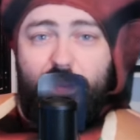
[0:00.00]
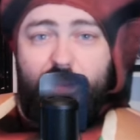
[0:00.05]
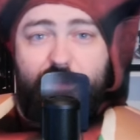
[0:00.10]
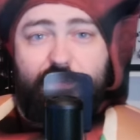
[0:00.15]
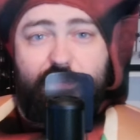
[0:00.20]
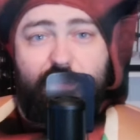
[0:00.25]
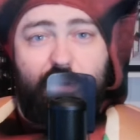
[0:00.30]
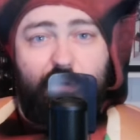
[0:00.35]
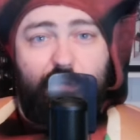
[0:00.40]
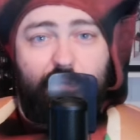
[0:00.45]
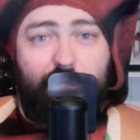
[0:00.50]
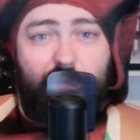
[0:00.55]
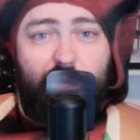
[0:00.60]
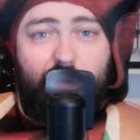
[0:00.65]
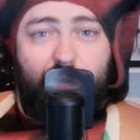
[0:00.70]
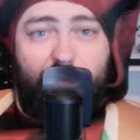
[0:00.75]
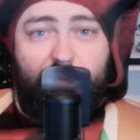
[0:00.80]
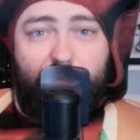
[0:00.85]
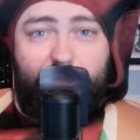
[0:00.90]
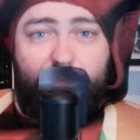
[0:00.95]
So
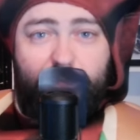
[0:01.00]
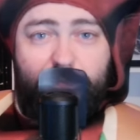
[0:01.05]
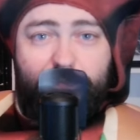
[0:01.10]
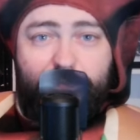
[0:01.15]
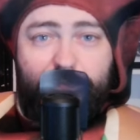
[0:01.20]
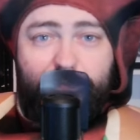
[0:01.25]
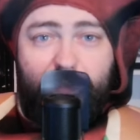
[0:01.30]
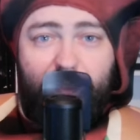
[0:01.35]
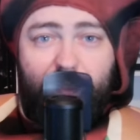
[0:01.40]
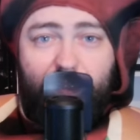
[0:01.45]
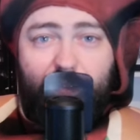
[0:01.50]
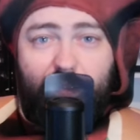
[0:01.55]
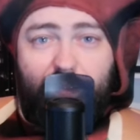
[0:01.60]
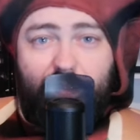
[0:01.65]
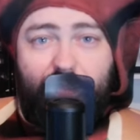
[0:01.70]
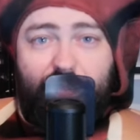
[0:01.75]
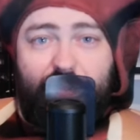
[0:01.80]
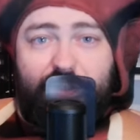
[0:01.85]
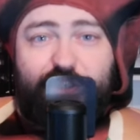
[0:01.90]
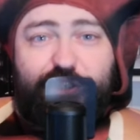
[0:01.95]

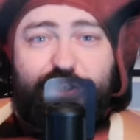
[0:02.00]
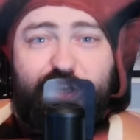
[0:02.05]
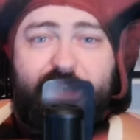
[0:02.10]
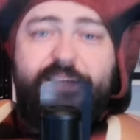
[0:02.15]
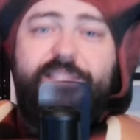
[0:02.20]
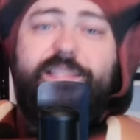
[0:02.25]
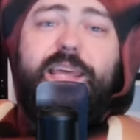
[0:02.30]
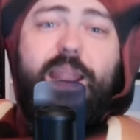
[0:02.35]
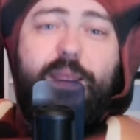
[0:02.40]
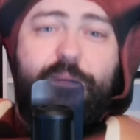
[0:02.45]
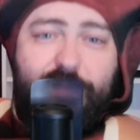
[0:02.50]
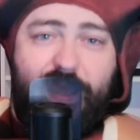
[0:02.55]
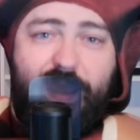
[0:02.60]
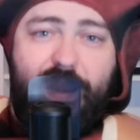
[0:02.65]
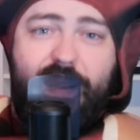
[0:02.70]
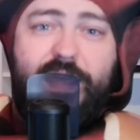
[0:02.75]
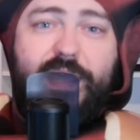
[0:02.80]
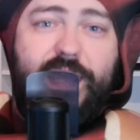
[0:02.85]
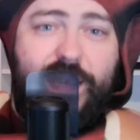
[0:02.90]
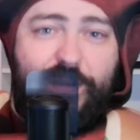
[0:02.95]
the gist that I'm
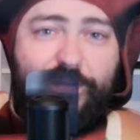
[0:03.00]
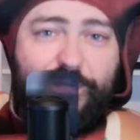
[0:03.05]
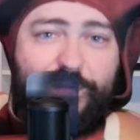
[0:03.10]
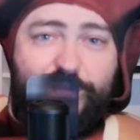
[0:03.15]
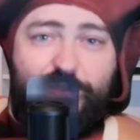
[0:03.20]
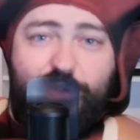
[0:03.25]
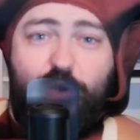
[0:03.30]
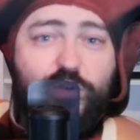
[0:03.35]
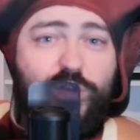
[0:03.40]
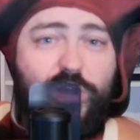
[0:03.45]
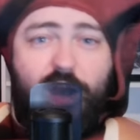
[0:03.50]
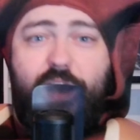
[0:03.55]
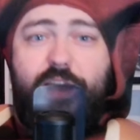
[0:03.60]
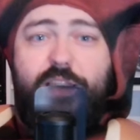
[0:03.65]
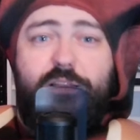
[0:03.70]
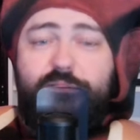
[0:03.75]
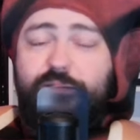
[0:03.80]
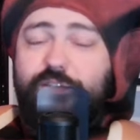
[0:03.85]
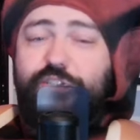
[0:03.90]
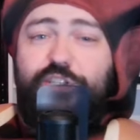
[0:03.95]
getting here is no
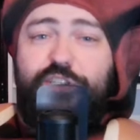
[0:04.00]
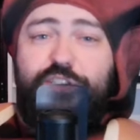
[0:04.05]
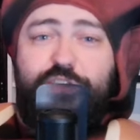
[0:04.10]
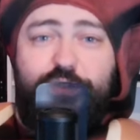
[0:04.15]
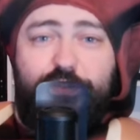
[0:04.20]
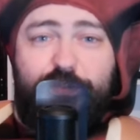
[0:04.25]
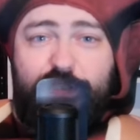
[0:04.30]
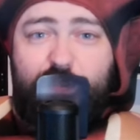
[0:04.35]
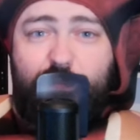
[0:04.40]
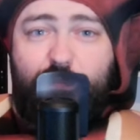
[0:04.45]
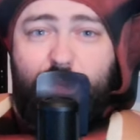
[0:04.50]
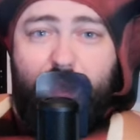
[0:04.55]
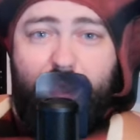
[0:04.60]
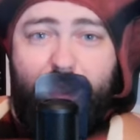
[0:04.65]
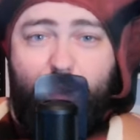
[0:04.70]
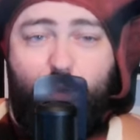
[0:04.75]
condoms and just use spit.